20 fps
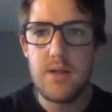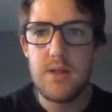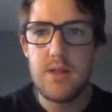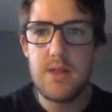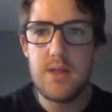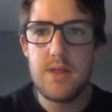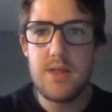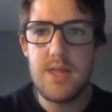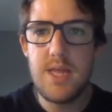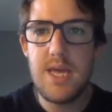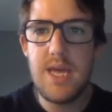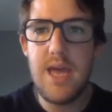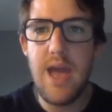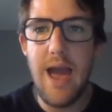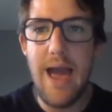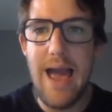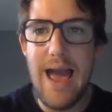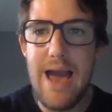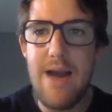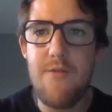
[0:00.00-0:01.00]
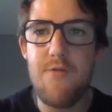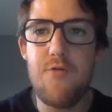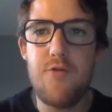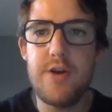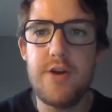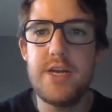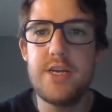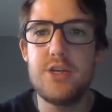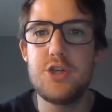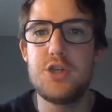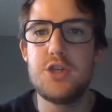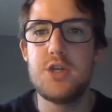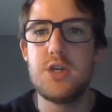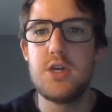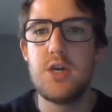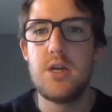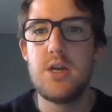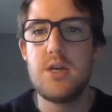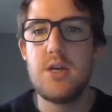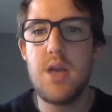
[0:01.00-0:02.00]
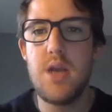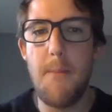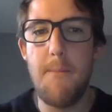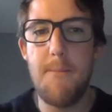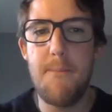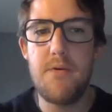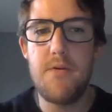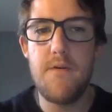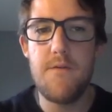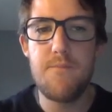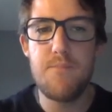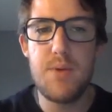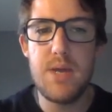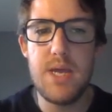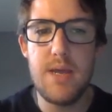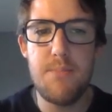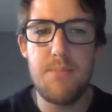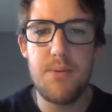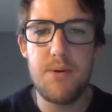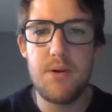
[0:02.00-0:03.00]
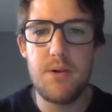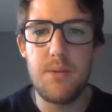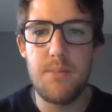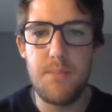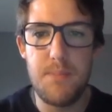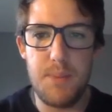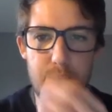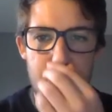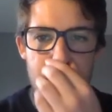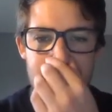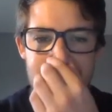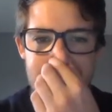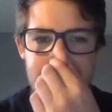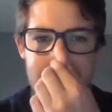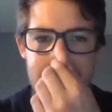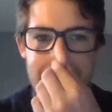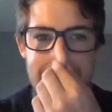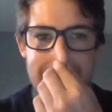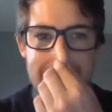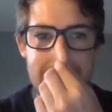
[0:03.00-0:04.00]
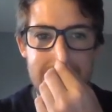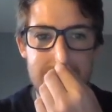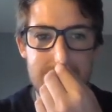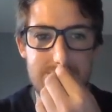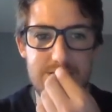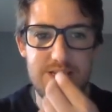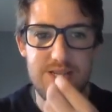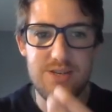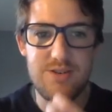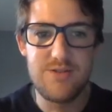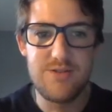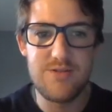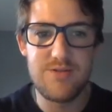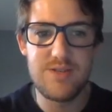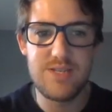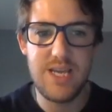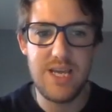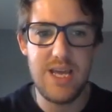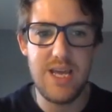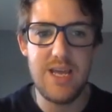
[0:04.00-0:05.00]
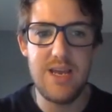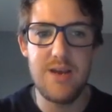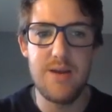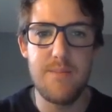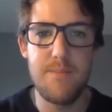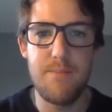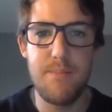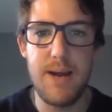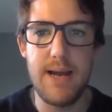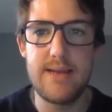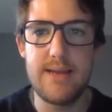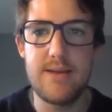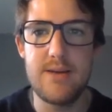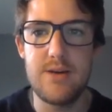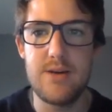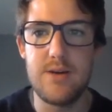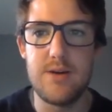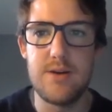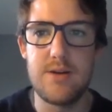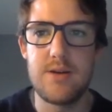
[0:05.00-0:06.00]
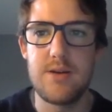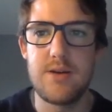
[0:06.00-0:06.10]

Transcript: the average number of people per household in Bangkok.